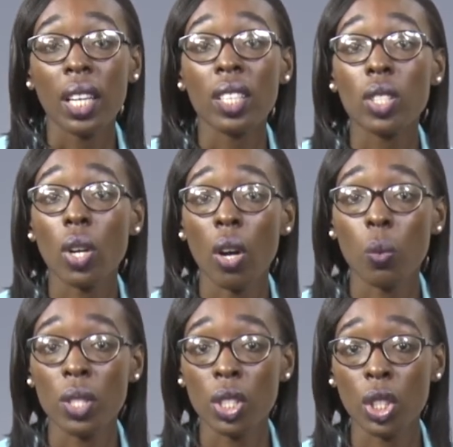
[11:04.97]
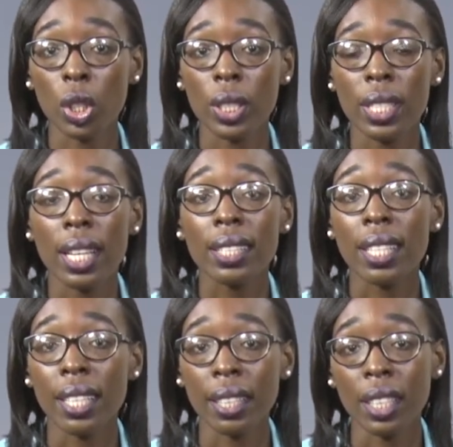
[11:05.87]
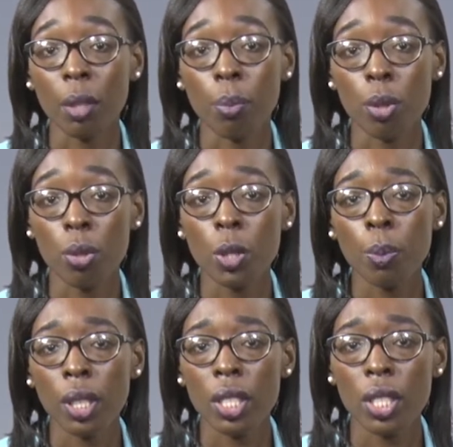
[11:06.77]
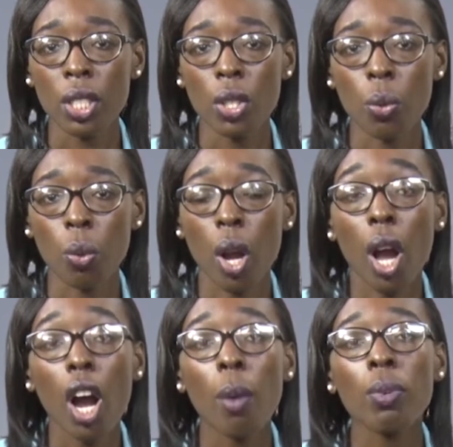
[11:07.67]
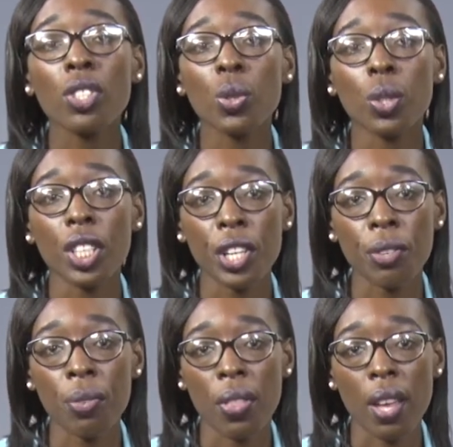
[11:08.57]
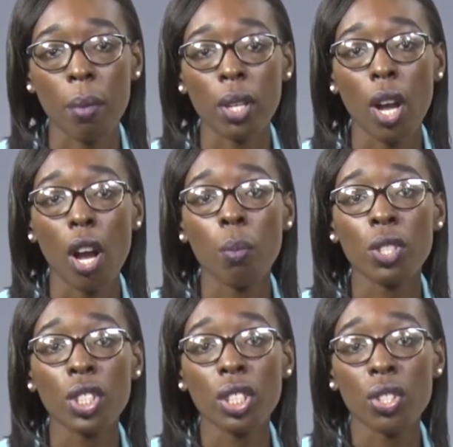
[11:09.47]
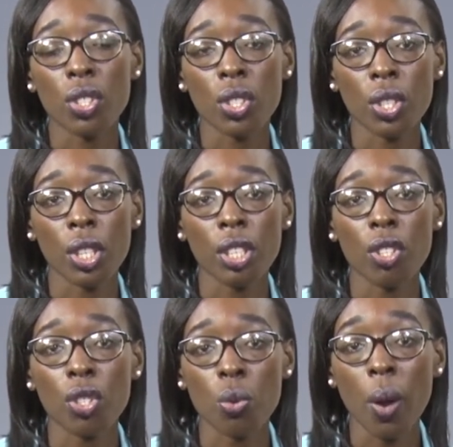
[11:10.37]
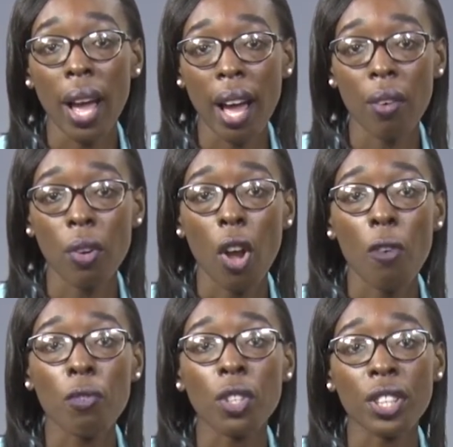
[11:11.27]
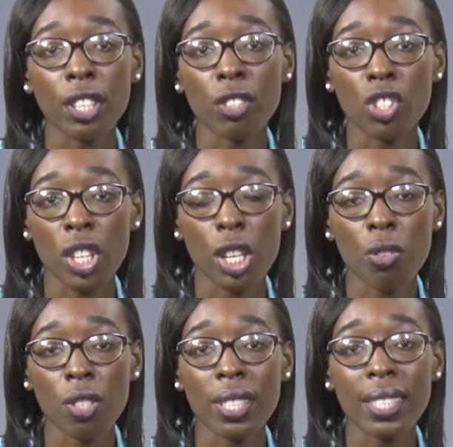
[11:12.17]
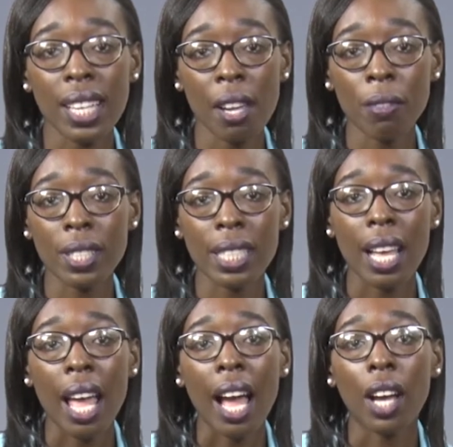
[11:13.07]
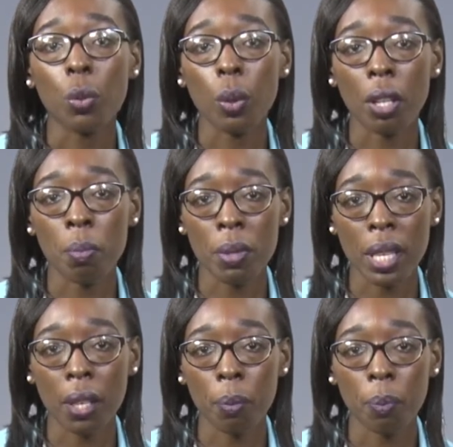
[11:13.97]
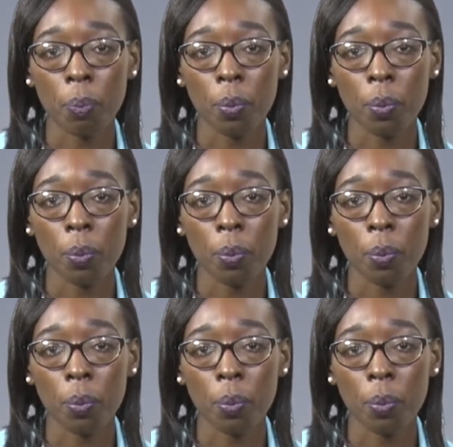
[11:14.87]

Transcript: It's always good to let the abused person know how much you care for them and how much concern you have for their general safety and well-being.